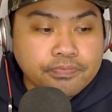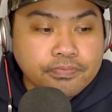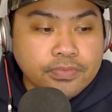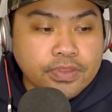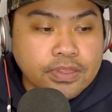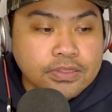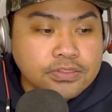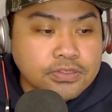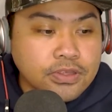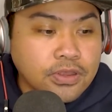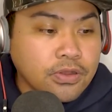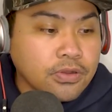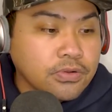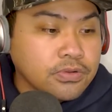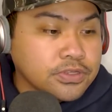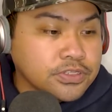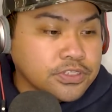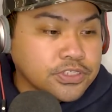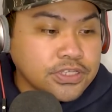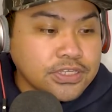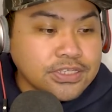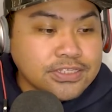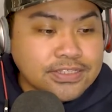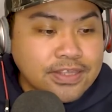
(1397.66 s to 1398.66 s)
So
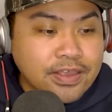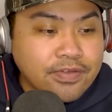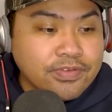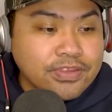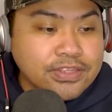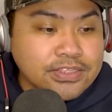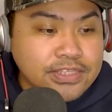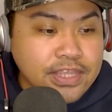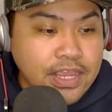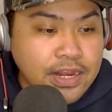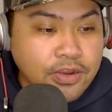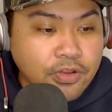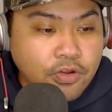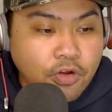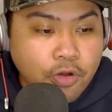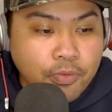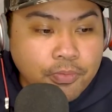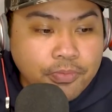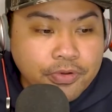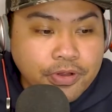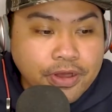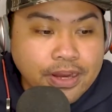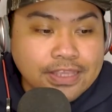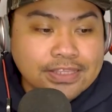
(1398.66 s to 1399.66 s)
G710
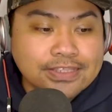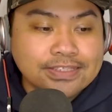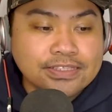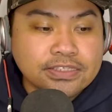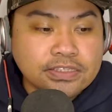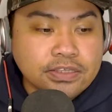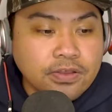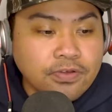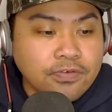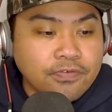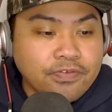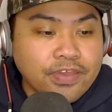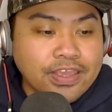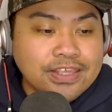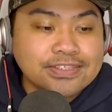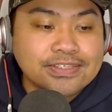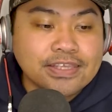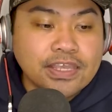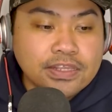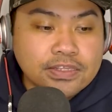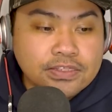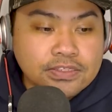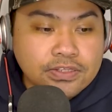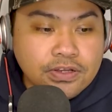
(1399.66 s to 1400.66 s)
incorporates steel face
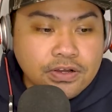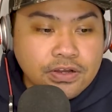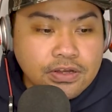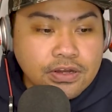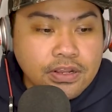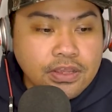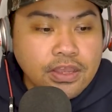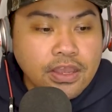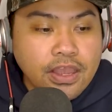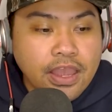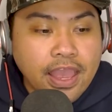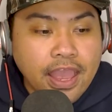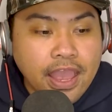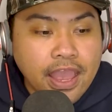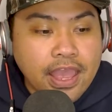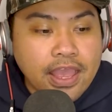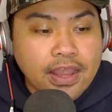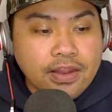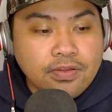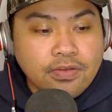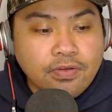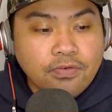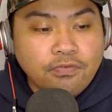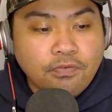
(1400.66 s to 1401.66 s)
insert
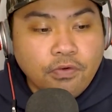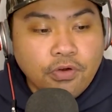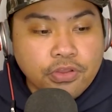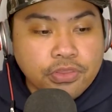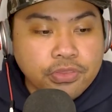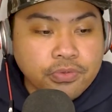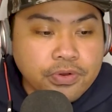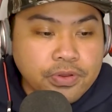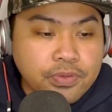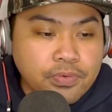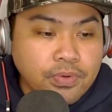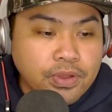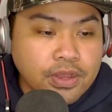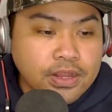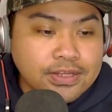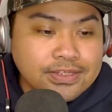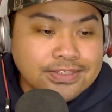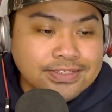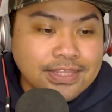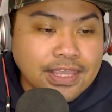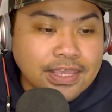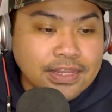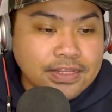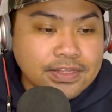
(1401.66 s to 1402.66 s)
and 431
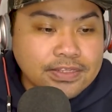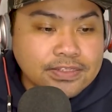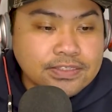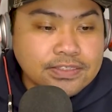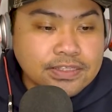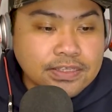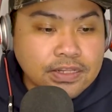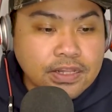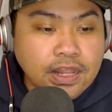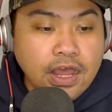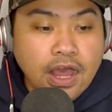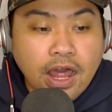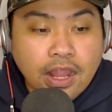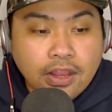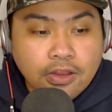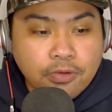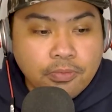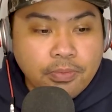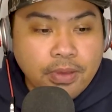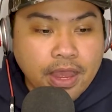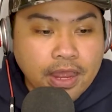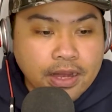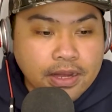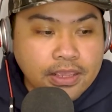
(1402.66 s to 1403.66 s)
stainless steel
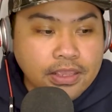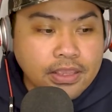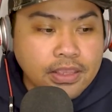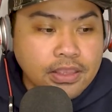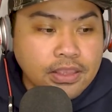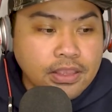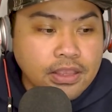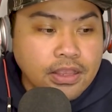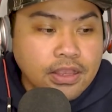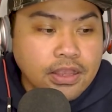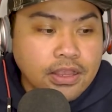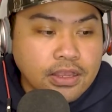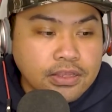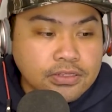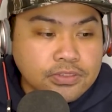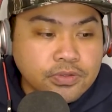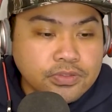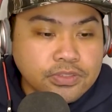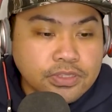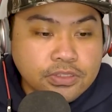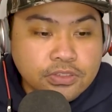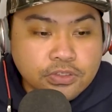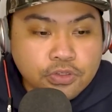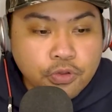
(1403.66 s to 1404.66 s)
hollow body. So
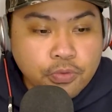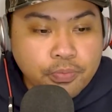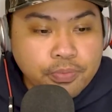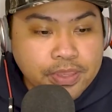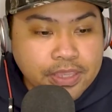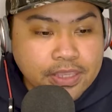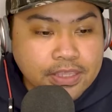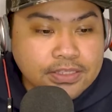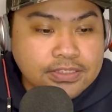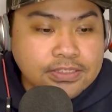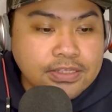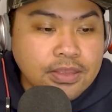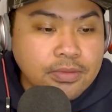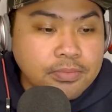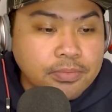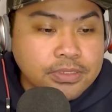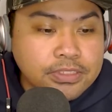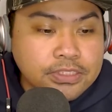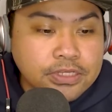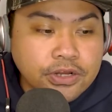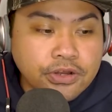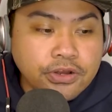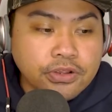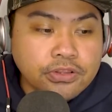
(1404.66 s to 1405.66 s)
it's a two-piece
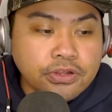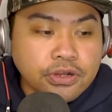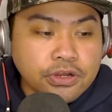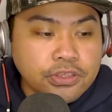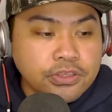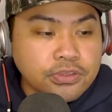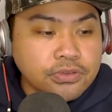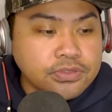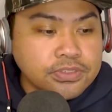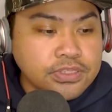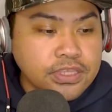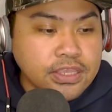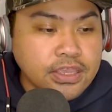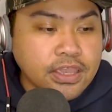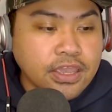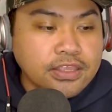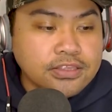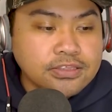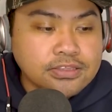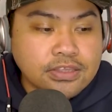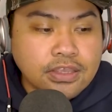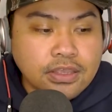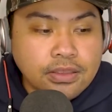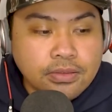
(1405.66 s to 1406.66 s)
material they're using.
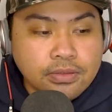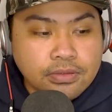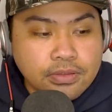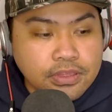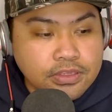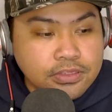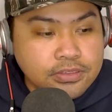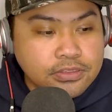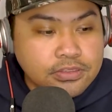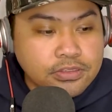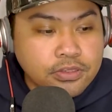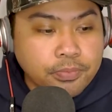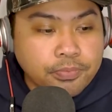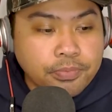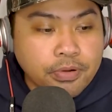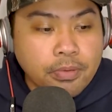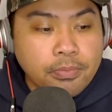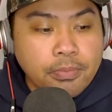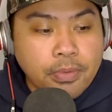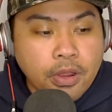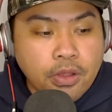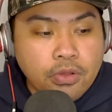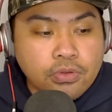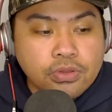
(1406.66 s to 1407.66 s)
It's to
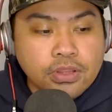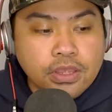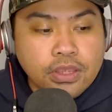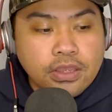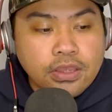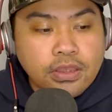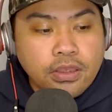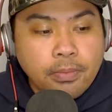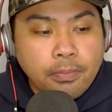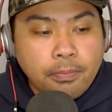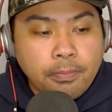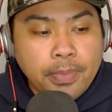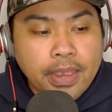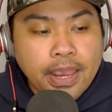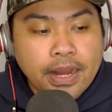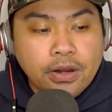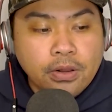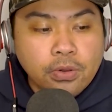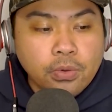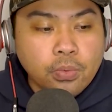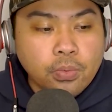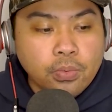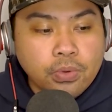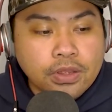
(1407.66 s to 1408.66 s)
promote
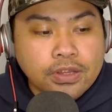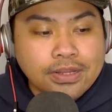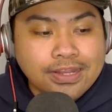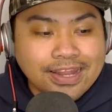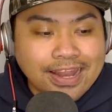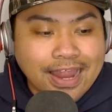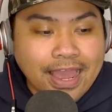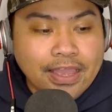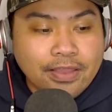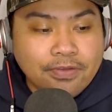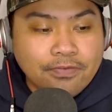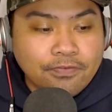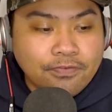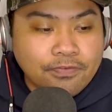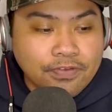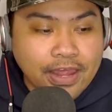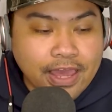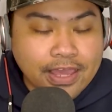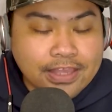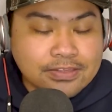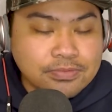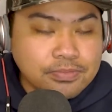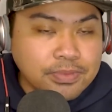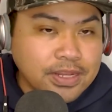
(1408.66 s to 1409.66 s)
metal wood-like
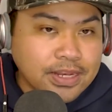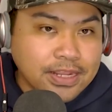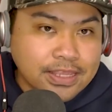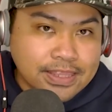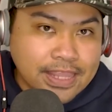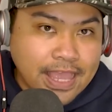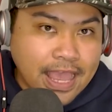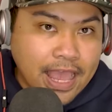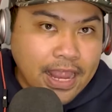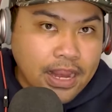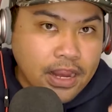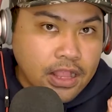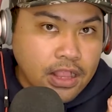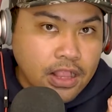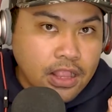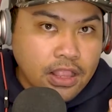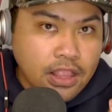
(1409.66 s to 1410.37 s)
flex, meaning that